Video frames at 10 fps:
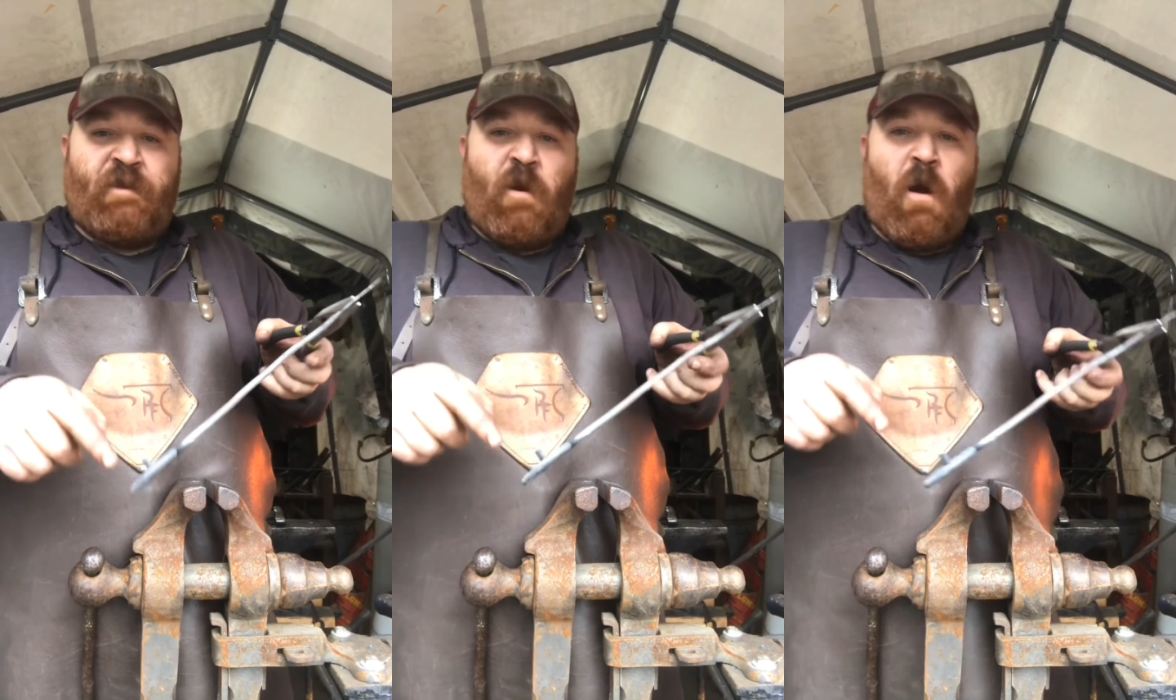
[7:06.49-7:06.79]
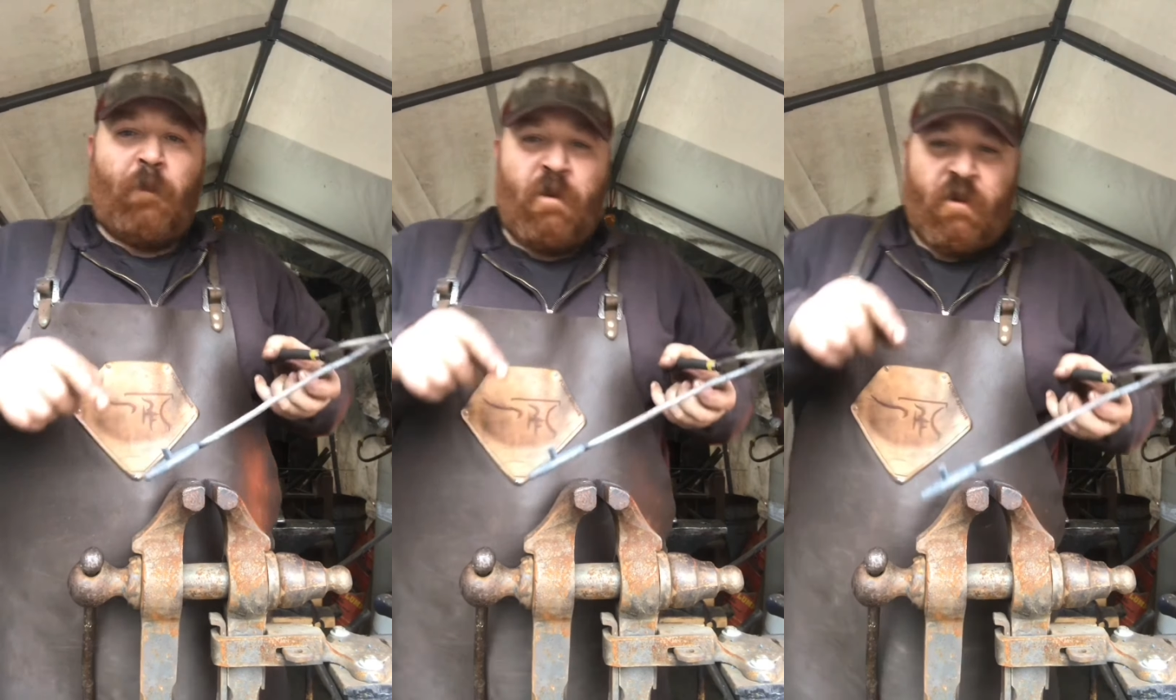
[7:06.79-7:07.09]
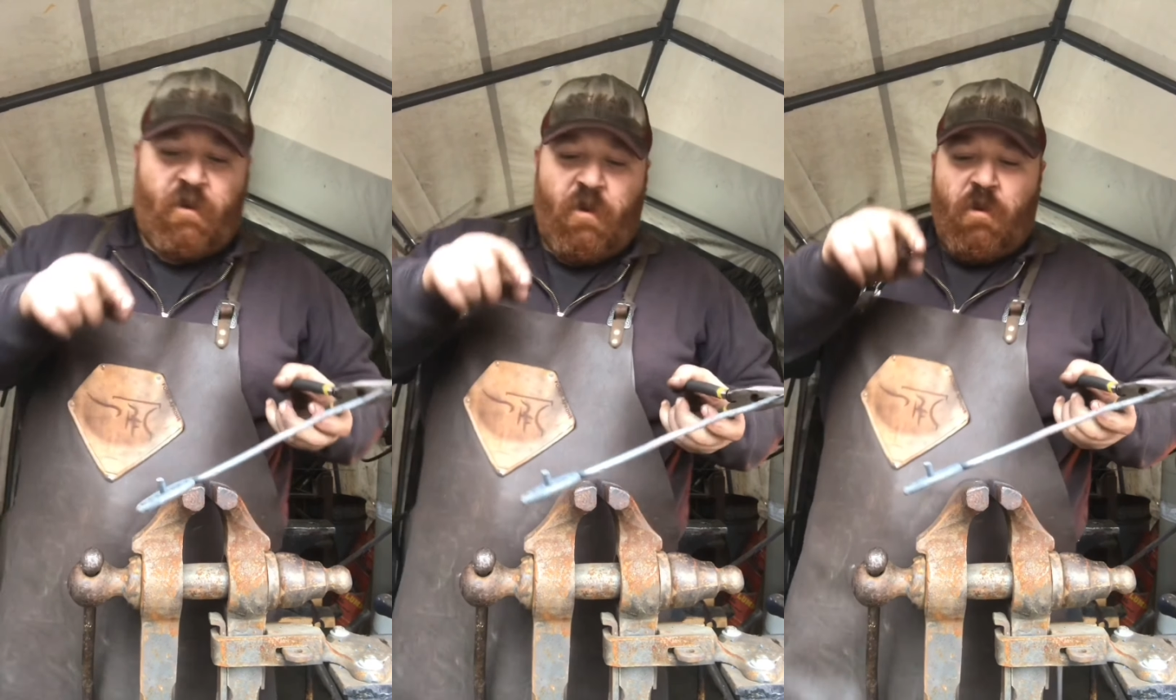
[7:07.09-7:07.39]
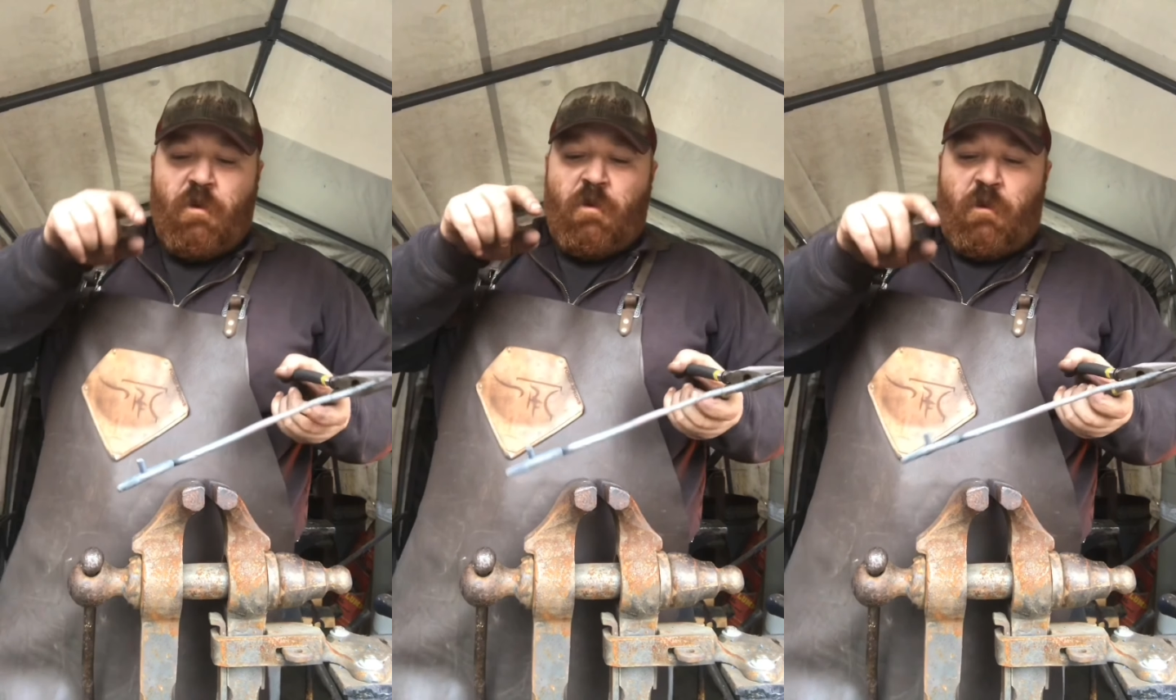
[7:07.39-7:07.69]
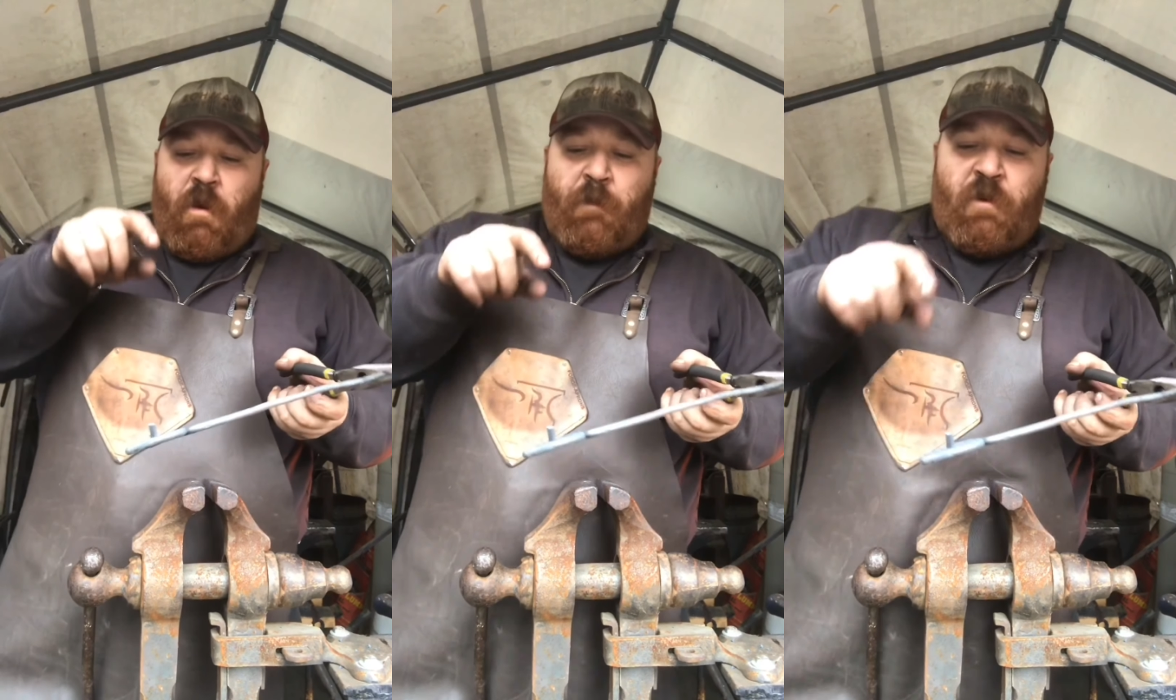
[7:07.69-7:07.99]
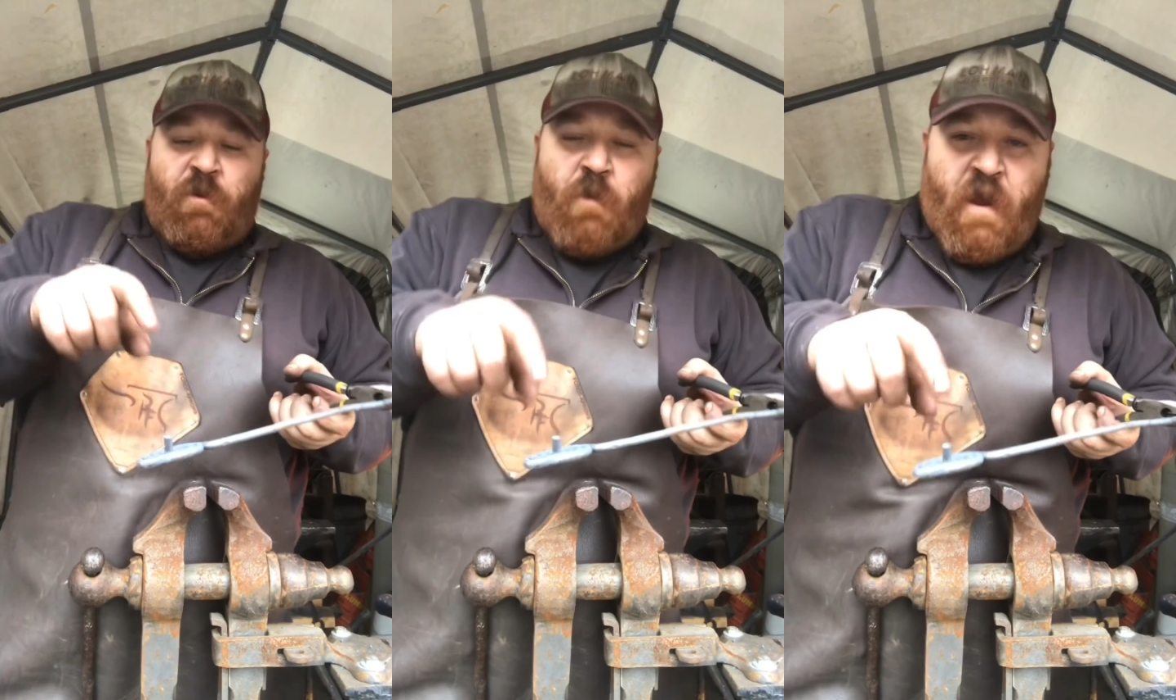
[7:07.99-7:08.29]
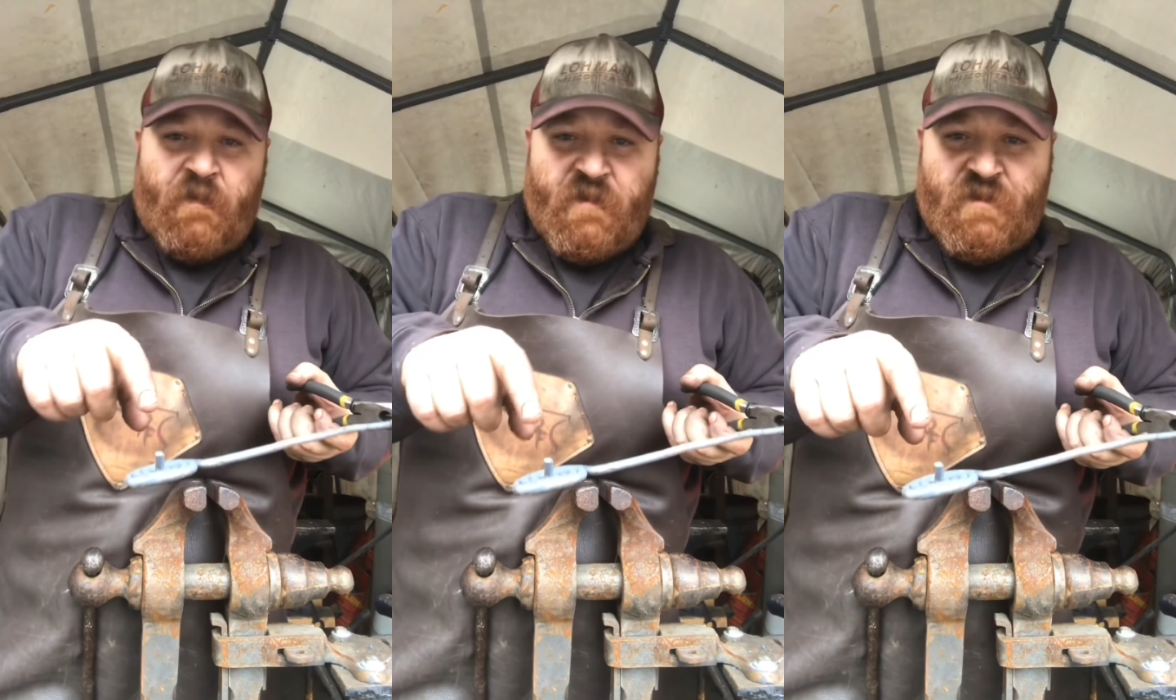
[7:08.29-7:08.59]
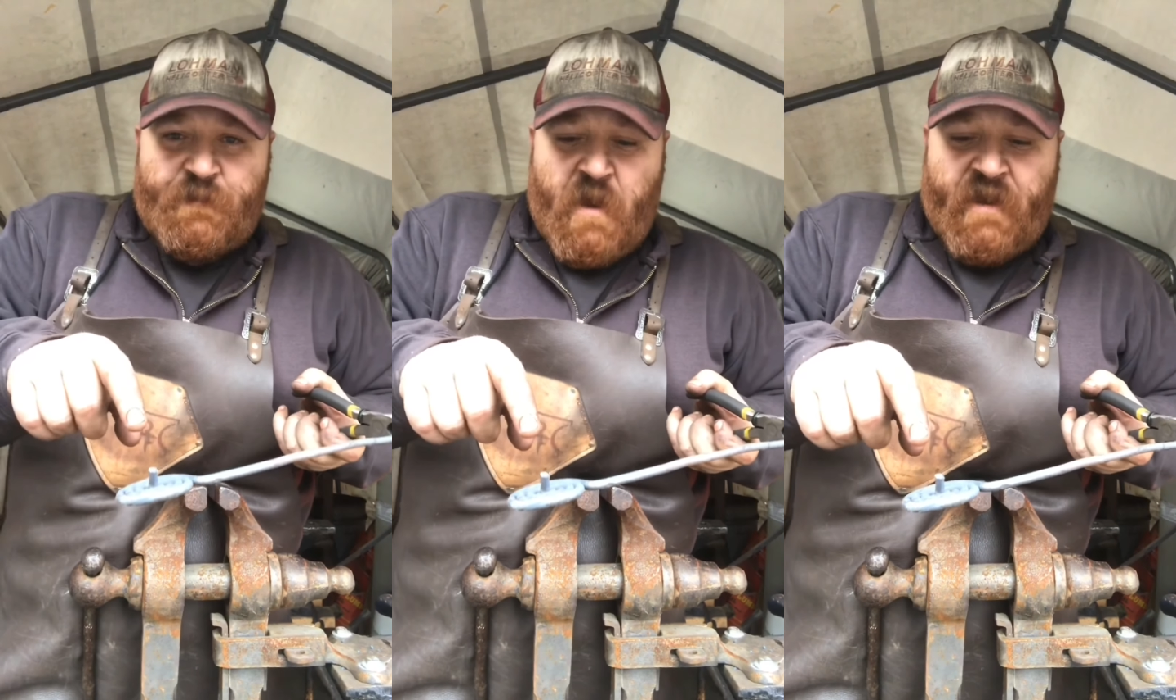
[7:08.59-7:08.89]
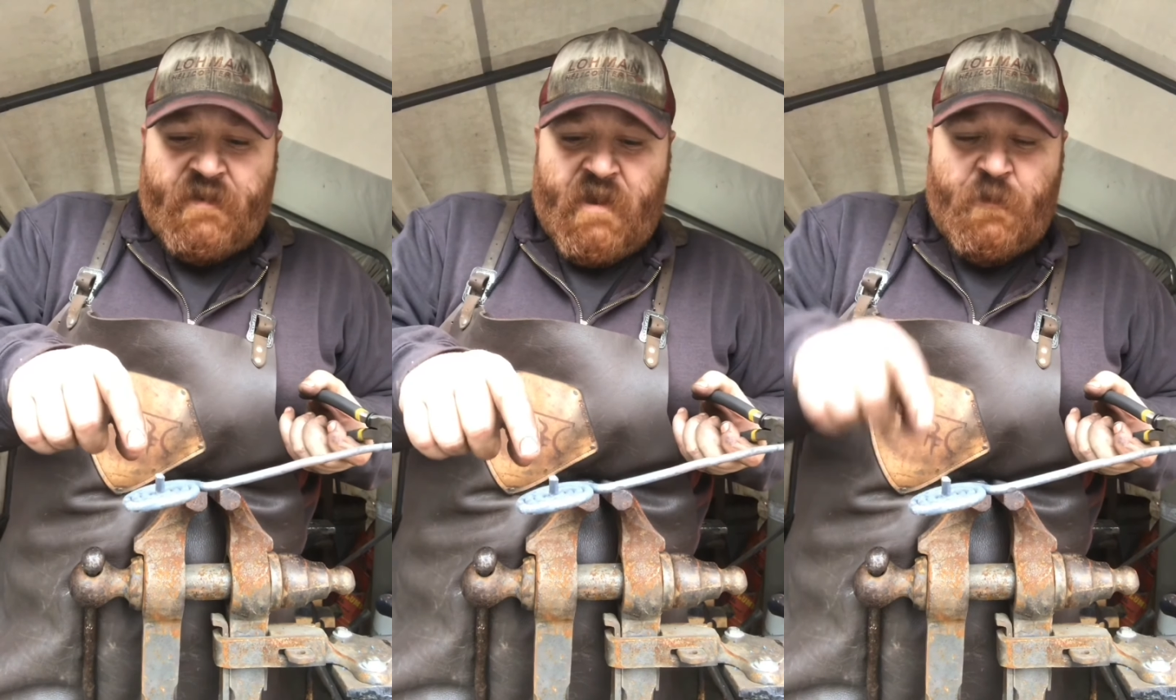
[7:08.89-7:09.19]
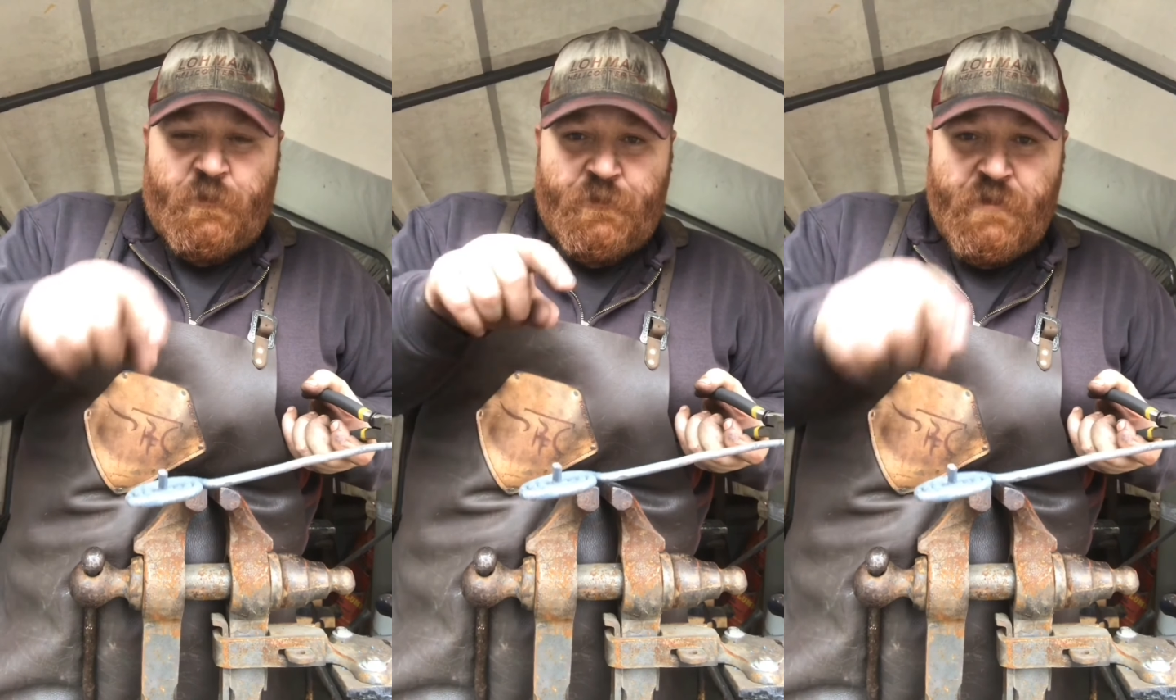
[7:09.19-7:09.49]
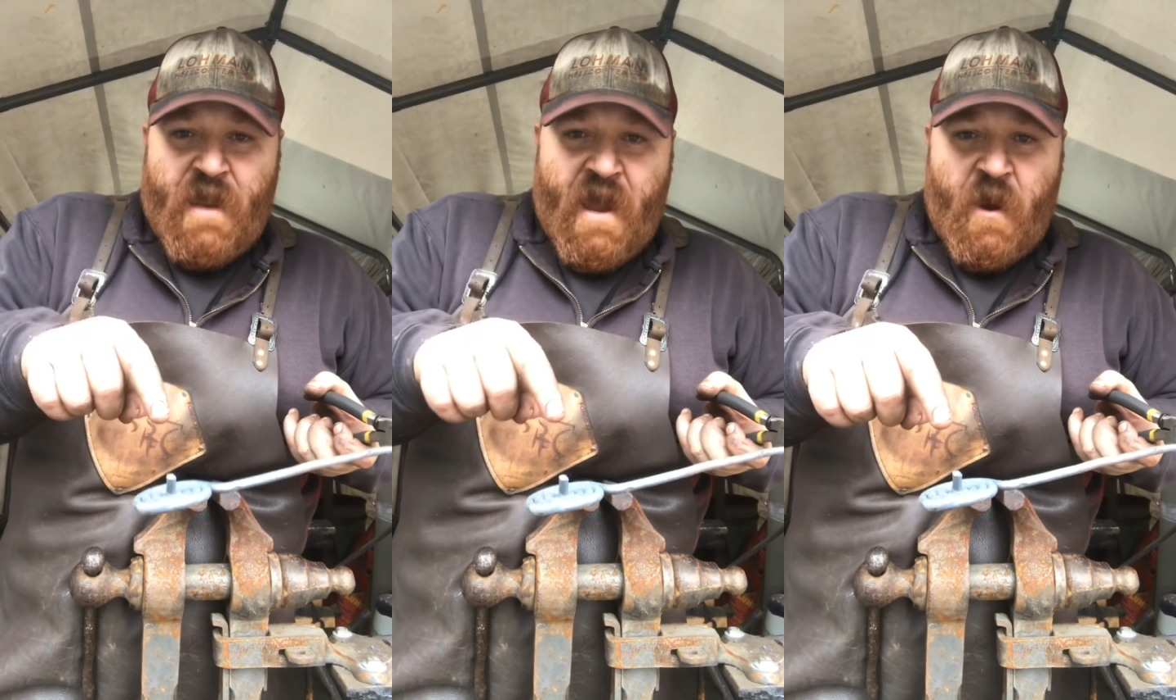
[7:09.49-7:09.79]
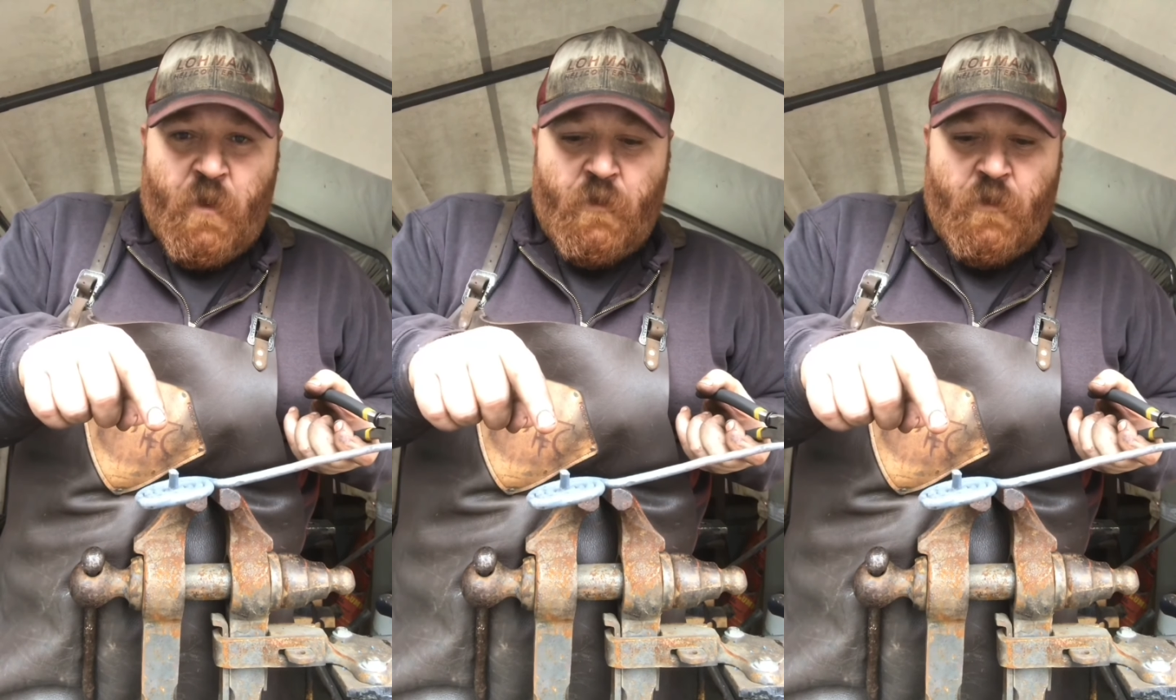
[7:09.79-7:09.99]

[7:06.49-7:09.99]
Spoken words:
Now I'm gonna grind this spike down now